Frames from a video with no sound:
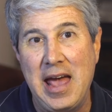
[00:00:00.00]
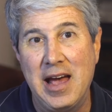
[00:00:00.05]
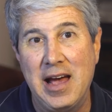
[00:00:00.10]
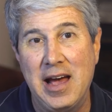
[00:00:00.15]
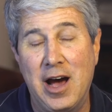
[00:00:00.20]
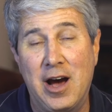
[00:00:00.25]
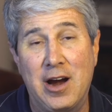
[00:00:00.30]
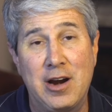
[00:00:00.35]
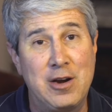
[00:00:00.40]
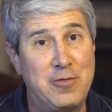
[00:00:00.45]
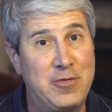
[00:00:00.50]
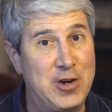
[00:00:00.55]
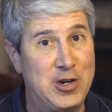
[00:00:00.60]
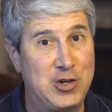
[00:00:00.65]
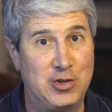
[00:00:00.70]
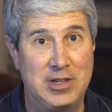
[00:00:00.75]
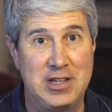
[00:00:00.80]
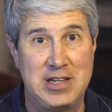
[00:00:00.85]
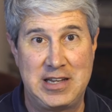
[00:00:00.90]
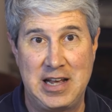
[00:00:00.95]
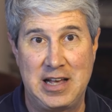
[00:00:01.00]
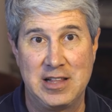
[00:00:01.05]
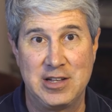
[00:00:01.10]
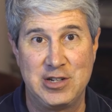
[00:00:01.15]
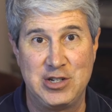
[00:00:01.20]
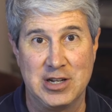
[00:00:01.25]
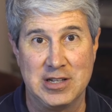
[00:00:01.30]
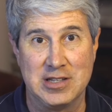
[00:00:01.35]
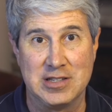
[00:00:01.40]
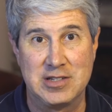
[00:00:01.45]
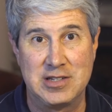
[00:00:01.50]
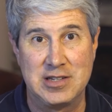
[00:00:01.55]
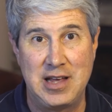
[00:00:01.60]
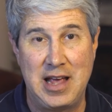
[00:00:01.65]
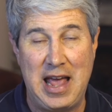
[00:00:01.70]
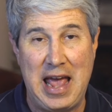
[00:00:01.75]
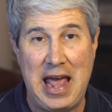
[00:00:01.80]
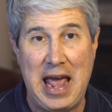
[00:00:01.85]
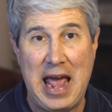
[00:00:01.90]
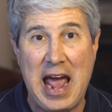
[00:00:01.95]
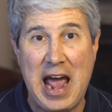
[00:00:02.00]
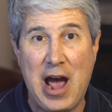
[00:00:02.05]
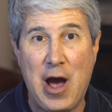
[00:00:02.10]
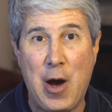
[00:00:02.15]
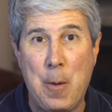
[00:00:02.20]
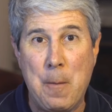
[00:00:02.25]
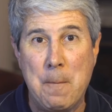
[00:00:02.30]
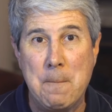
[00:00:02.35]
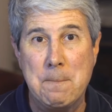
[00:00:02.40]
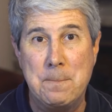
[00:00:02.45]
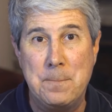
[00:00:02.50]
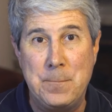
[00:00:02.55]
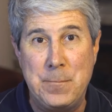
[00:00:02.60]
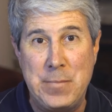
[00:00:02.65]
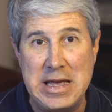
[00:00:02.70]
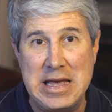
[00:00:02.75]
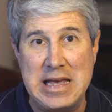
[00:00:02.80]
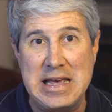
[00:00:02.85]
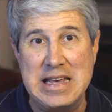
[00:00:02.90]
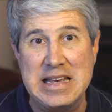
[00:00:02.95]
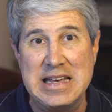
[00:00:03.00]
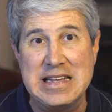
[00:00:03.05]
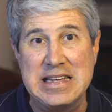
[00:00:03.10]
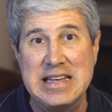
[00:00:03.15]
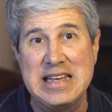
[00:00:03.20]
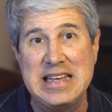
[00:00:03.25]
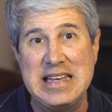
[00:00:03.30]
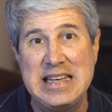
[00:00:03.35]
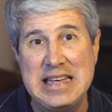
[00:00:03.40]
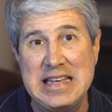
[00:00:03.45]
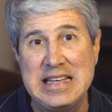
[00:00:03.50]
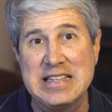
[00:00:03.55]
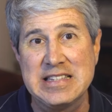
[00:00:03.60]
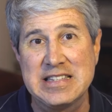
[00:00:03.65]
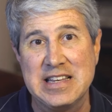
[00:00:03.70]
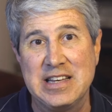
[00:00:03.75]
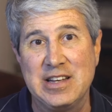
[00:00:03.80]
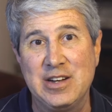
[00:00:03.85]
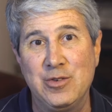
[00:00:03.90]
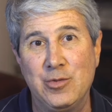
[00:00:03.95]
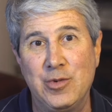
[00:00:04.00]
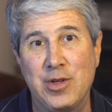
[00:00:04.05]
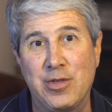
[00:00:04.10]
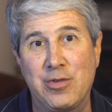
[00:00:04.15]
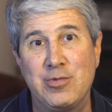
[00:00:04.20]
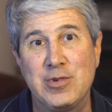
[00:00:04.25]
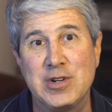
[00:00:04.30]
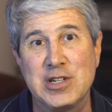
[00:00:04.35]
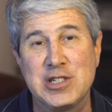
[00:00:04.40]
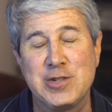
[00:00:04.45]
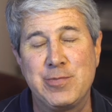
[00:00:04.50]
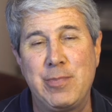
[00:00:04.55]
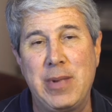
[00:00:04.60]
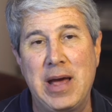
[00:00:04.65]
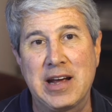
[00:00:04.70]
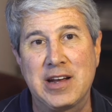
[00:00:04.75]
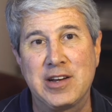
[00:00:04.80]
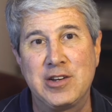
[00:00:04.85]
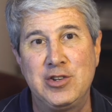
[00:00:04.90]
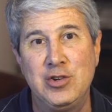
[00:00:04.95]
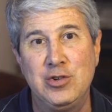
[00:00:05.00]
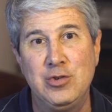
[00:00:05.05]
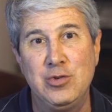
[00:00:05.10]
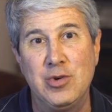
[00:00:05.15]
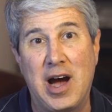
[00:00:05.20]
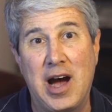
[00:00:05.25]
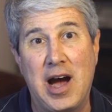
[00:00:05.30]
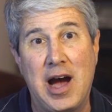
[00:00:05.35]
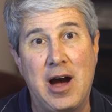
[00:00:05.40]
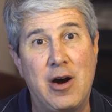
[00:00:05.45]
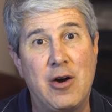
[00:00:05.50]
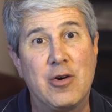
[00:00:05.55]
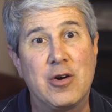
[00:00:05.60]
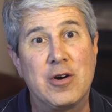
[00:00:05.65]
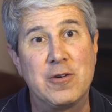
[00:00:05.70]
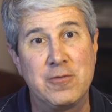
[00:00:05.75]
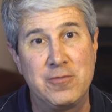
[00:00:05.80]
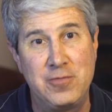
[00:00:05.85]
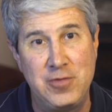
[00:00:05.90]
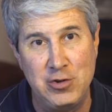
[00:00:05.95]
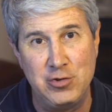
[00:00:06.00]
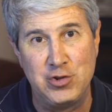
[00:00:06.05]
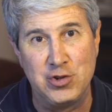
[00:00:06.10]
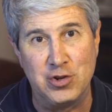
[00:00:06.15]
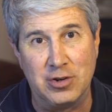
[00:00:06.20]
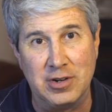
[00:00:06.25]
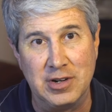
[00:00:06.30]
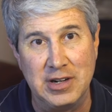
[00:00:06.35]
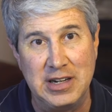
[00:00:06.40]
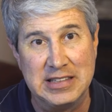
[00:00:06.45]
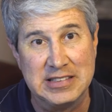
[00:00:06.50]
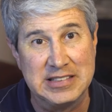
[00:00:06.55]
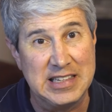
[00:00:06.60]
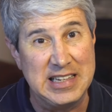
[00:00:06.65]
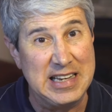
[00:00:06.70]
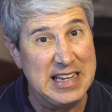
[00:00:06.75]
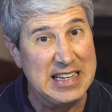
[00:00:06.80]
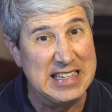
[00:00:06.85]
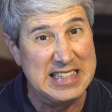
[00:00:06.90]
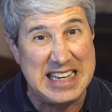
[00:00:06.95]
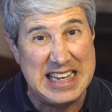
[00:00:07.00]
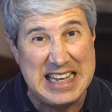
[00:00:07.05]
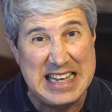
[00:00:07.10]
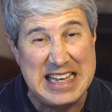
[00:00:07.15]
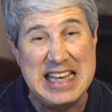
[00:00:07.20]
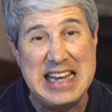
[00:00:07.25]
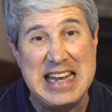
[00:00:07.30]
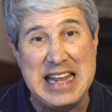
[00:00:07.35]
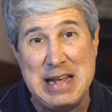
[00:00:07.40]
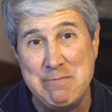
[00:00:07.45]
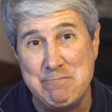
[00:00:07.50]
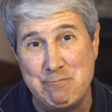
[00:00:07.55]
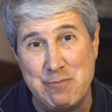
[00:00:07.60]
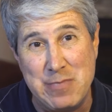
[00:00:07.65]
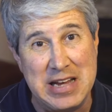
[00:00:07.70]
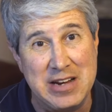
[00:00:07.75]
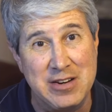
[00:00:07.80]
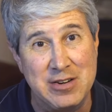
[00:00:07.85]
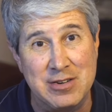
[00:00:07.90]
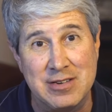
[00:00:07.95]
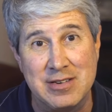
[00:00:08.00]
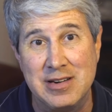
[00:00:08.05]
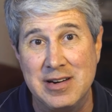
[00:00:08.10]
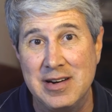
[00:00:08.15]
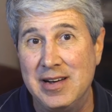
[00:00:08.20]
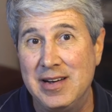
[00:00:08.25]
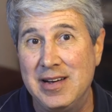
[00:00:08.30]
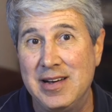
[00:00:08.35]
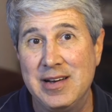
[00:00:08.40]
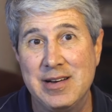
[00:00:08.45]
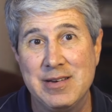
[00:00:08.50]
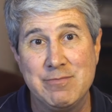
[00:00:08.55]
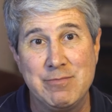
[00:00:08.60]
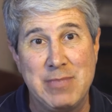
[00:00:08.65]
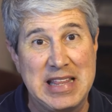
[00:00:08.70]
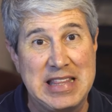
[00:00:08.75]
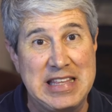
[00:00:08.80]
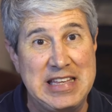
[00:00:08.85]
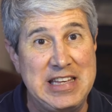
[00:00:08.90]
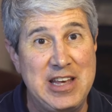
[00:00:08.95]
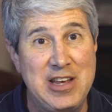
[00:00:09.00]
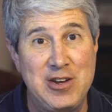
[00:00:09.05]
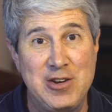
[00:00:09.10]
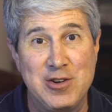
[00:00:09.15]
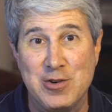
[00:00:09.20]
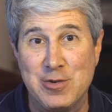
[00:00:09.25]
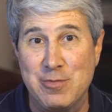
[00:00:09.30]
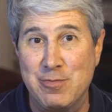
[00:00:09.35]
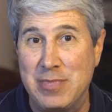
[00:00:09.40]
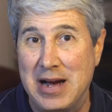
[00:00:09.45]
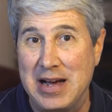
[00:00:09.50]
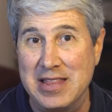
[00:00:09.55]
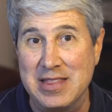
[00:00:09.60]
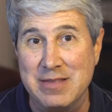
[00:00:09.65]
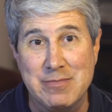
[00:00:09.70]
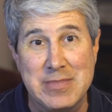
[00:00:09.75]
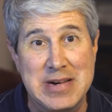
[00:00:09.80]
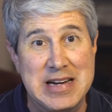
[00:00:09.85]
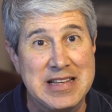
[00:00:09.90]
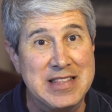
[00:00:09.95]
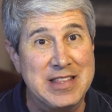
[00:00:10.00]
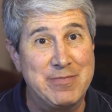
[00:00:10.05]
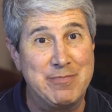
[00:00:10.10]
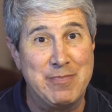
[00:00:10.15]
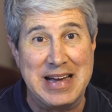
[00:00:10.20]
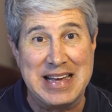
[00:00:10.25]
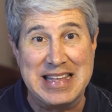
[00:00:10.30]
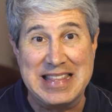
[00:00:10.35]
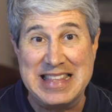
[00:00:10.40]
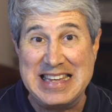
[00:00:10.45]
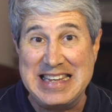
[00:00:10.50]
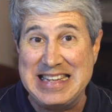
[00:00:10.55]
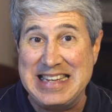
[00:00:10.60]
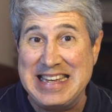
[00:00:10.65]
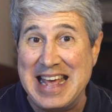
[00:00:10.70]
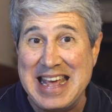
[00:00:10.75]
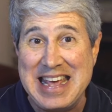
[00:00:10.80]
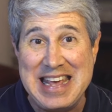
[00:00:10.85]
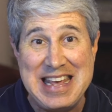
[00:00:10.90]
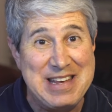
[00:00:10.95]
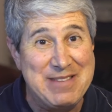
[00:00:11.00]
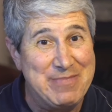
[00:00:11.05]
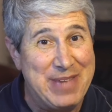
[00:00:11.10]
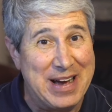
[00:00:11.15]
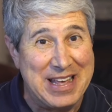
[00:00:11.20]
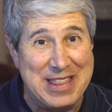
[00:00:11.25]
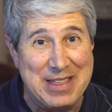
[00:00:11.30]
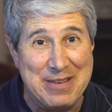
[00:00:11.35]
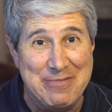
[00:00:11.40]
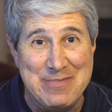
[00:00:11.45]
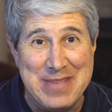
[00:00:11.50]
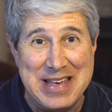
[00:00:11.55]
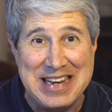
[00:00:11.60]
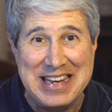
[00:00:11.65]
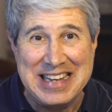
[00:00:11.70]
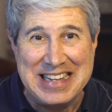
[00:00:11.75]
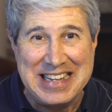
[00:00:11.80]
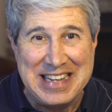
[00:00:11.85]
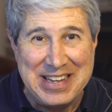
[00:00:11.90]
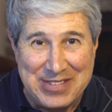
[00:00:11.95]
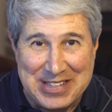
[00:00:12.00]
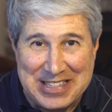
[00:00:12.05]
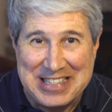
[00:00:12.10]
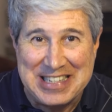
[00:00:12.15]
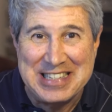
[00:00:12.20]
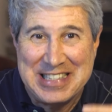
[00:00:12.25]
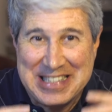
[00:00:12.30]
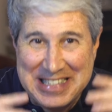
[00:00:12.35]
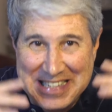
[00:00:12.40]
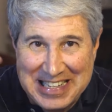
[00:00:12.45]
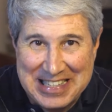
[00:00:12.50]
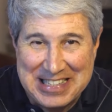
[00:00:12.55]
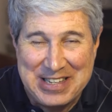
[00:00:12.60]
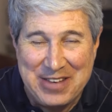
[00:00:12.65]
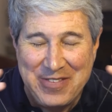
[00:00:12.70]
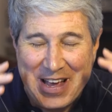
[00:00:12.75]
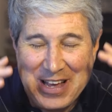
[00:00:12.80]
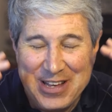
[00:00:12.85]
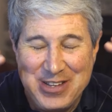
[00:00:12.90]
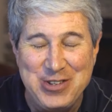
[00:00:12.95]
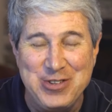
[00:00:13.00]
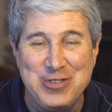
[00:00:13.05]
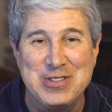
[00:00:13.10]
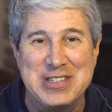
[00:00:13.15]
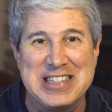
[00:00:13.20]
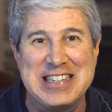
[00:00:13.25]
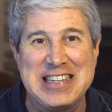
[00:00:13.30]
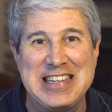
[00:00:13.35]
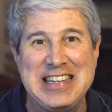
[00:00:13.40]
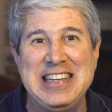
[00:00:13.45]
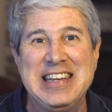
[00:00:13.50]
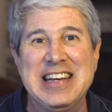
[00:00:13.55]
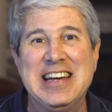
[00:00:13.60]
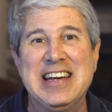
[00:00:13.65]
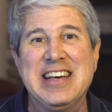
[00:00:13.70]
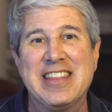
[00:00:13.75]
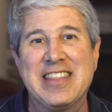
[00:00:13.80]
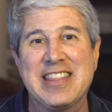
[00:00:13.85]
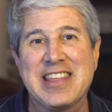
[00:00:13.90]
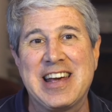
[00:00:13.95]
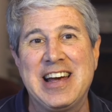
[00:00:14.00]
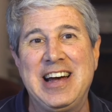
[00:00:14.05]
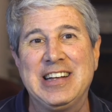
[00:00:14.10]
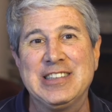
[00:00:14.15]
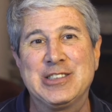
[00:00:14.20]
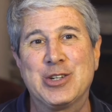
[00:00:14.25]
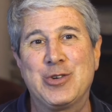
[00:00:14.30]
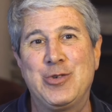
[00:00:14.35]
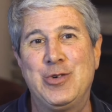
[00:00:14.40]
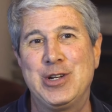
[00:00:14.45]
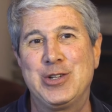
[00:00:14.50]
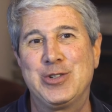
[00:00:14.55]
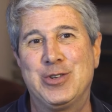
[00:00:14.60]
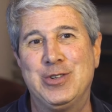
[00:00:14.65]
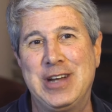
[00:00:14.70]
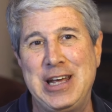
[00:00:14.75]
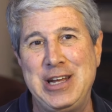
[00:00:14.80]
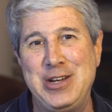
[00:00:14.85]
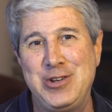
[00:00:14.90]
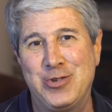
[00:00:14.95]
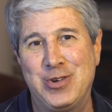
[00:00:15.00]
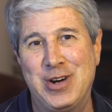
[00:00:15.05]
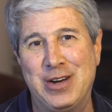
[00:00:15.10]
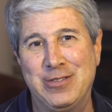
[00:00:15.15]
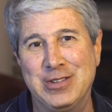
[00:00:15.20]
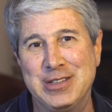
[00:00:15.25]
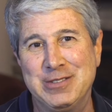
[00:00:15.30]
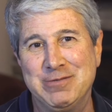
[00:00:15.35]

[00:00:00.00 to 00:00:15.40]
artificial intelligence, how big is it with respect to our future? Is it getting bigger by the year, by the month, by the day, by the minute? Give us a sense of how you see the consequential nature of it.